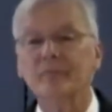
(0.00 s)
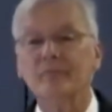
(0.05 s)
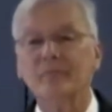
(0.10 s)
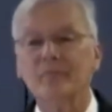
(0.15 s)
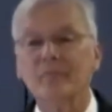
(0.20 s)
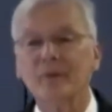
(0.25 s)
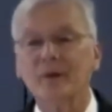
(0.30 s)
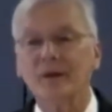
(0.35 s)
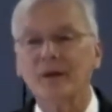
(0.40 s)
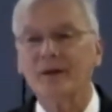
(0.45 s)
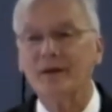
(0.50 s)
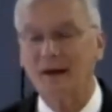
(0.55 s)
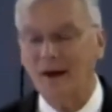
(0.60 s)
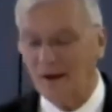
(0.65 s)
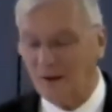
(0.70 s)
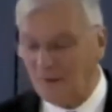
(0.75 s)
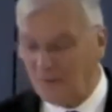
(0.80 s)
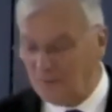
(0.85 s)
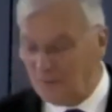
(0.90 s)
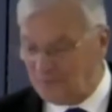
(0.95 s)
Now,
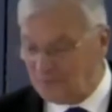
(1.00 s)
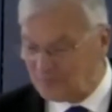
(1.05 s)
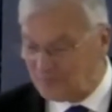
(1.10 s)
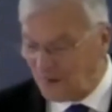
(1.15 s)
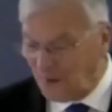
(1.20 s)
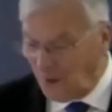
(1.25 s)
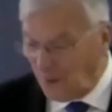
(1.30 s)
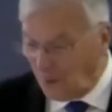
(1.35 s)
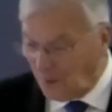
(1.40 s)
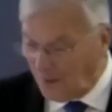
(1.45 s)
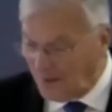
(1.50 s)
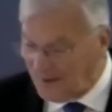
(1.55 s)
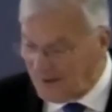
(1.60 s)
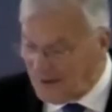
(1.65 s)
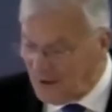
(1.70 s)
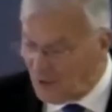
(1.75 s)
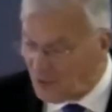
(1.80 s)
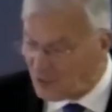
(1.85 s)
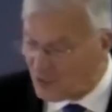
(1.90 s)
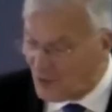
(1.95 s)
what is
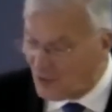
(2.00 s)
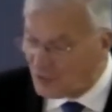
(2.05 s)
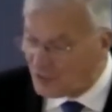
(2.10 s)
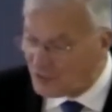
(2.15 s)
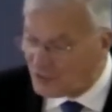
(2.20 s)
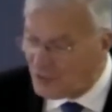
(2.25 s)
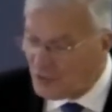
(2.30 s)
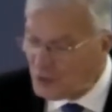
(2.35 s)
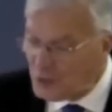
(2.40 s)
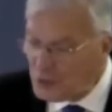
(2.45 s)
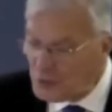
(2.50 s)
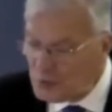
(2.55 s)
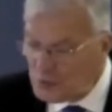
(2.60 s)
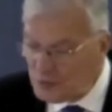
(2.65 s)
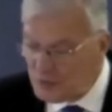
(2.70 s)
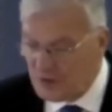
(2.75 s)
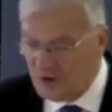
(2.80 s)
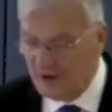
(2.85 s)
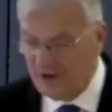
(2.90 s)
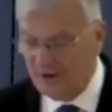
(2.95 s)
assumed
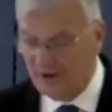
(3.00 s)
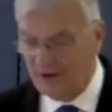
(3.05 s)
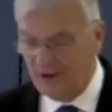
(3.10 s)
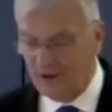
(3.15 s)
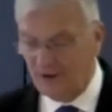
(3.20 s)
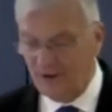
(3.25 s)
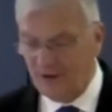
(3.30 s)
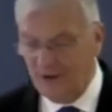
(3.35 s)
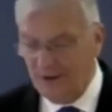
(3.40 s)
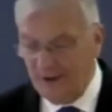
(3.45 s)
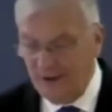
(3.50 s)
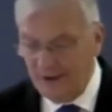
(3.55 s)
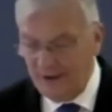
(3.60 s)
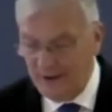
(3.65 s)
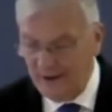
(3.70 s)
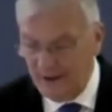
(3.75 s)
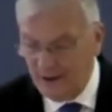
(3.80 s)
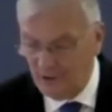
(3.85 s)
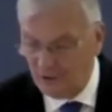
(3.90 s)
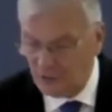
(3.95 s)
here
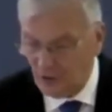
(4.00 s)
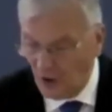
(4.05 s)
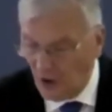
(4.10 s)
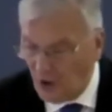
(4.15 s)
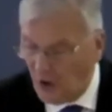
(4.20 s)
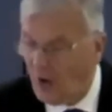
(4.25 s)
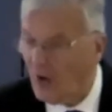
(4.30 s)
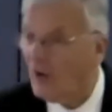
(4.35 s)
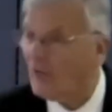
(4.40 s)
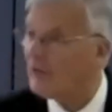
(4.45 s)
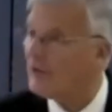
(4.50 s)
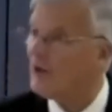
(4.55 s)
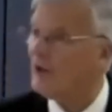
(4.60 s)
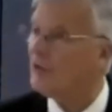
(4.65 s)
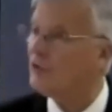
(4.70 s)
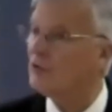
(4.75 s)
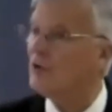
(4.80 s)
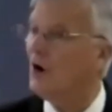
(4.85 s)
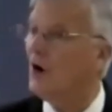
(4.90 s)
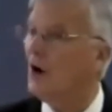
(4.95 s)
is all that has
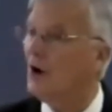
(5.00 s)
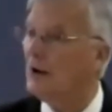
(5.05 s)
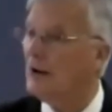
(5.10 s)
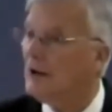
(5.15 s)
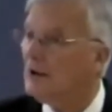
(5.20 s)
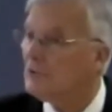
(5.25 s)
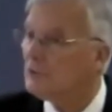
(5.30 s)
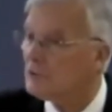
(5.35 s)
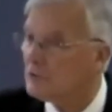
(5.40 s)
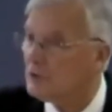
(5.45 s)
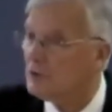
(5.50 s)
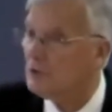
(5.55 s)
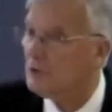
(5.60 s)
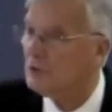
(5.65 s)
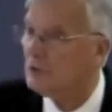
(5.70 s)
gone into our